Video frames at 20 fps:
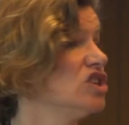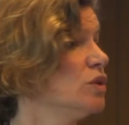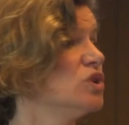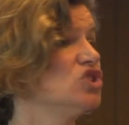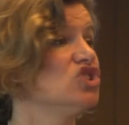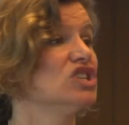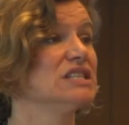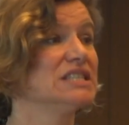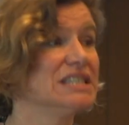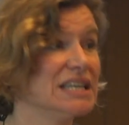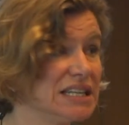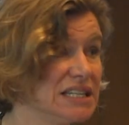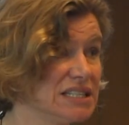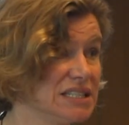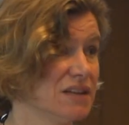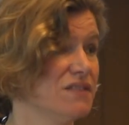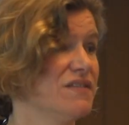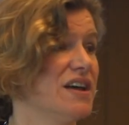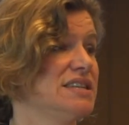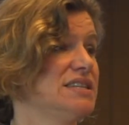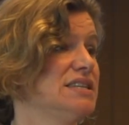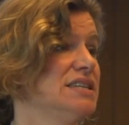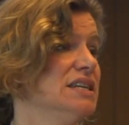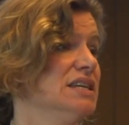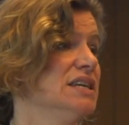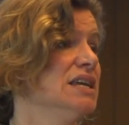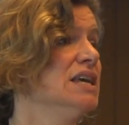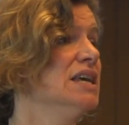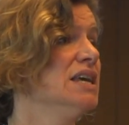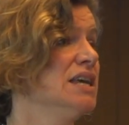which it didn't invest
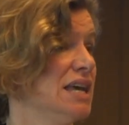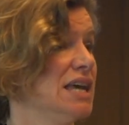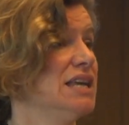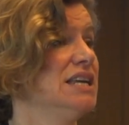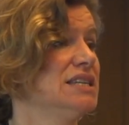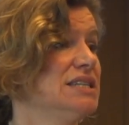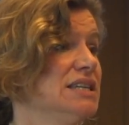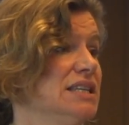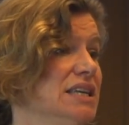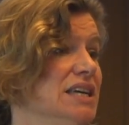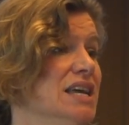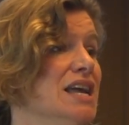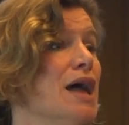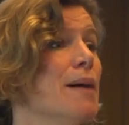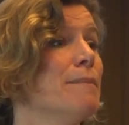in Italy.